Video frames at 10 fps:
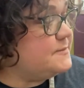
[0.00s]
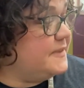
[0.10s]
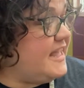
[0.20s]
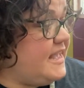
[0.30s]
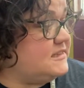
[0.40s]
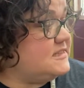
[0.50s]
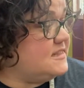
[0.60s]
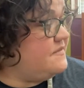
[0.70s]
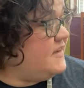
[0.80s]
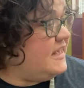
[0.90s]
plan to
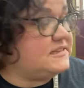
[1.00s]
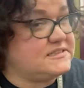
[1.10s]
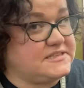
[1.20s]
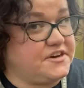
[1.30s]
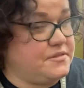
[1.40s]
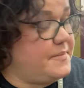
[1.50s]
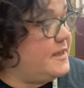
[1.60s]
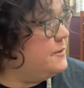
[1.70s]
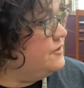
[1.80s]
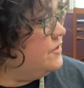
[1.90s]
the fence near the
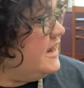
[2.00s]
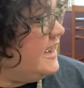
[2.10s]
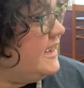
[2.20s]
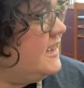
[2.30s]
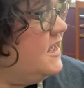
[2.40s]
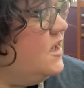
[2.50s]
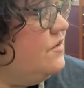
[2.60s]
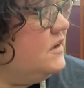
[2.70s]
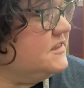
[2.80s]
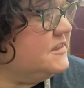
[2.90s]
maple tree.
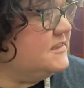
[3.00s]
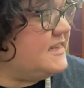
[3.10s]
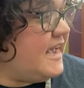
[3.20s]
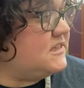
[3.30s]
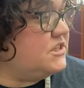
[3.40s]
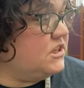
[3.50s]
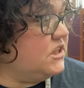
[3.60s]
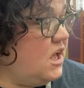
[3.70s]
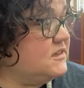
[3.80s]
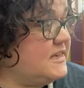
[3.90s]
Russell's dad took a
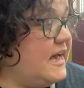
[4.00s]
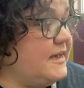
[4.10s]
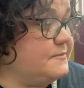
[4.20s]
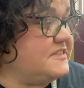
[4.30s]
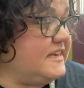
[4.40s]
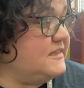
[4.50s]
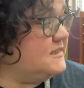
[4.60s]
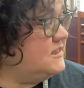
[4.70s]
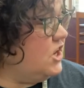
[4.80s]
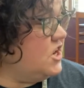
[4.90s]
long time to get
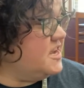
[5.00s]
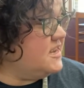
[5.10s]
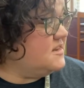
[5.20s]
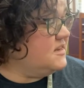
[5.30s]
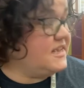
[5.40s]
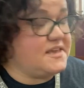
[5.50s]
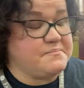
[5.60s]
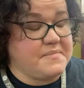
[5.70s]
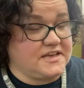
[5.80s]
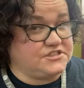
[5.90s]
started. He
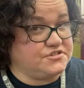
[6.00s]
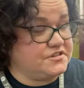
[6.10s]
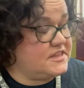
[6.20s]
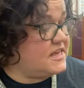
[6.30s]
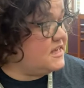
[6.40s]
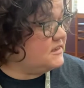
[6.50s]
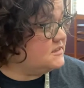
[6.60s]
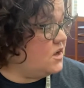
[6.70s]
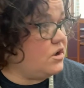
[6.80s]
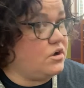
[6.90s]
measured
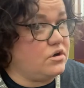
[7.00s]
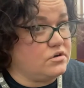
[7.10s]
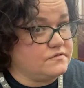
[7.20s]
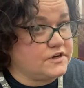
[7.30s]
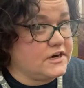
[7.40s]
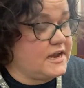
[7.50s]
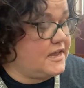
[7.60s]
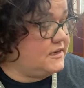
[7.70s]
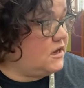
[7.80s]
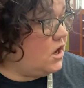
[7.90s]
things over
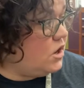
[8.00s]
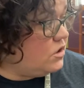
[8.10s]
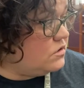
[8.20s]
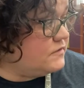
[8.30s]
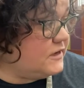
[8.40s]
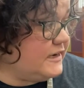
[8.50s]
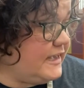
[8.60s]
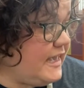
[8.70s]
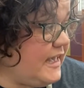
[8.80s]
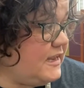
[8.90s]
and over
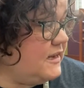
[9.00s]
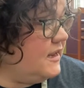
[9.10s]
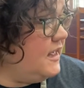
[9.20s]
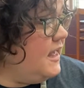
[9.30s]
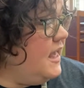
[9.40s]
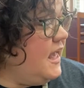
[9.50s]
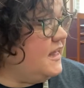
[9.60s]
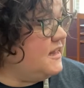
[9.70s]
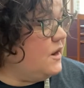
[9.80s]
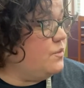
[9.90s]
again,
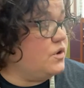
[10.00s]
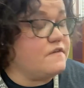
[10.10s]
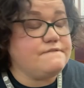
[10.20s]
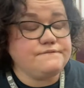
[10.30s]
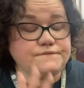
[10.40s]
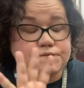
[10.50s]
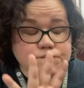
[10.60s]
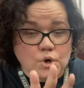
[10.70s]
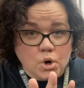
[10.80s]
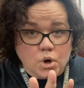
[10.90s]
and there were
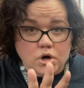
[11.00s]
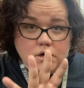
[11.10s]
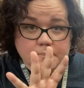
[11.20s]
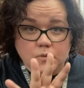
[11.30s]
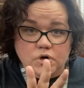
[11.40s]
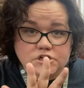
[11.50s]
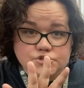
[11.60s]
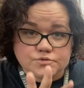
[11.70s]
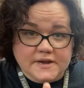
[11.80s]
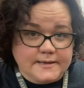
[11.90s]
four more
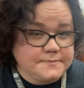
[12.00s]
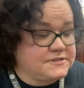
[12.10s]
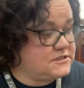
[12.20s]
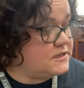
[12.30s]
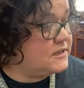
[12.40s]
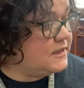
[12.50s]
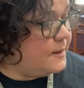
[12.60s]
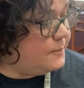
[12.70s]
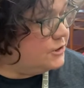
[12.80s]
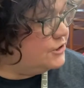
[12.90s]
trips to the
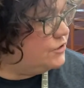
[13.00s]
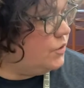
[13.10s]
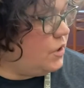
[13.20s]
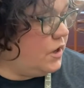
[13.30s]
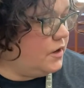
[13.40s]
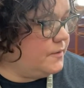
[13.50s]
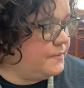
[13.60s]
lumber store.